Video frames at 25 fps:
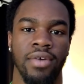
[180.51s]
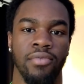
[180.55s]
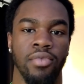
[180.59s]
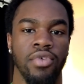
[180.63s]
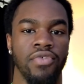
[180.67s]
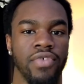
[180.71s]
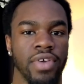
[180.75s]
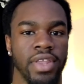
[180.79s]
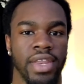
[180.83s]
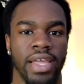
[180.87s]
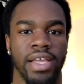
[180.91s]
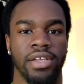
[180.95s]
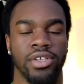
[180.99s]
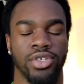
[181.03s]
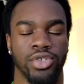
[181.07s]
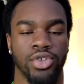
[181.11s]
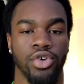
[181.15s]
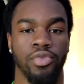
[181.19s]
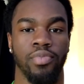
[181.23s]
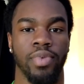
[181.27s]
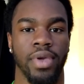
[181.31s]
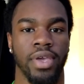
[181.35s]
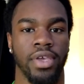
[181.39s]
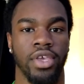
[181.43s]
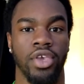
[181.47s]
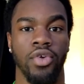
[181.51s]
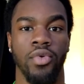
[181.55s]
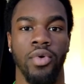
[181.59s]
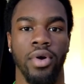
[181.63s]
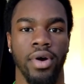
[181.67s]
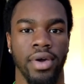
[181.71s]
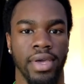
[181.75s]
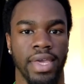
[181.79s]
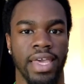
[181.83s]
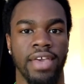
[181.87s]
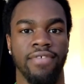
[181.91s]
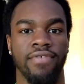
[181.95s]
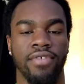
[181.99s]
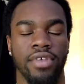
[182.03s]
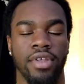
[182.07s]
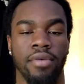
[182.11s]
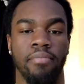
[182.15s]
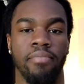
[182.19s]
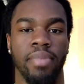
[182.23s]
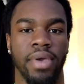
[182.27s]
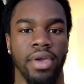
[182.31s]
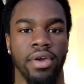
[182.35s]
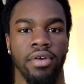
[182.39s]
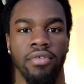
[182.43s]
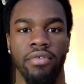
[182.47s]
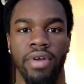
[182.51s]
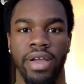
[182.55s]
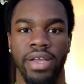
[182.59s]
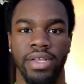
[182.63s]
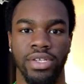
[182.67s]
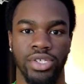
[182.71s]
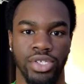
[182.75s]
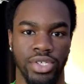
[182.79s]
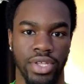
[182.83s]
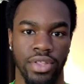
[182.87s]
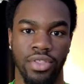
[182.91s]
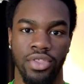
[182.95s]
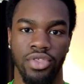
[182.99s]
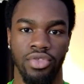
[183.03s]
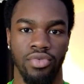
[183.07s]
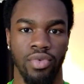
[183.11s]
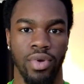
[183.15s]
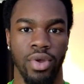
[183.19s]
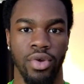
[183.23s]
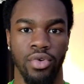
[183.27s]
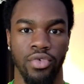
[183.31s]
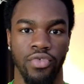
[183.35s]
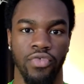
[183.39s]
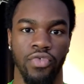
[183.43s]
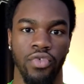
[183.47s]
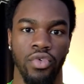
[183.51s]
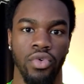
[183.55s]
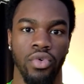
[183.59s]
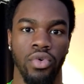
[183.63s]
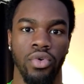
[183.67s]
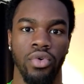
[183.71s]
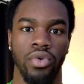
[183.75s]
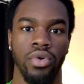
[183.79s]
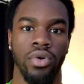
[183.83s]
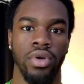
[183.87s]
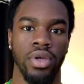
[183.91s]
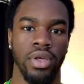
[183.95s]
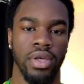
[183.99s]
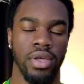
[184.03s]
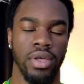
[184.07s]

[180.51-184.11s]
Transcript: Within each topic, you are given a bigger range than three or four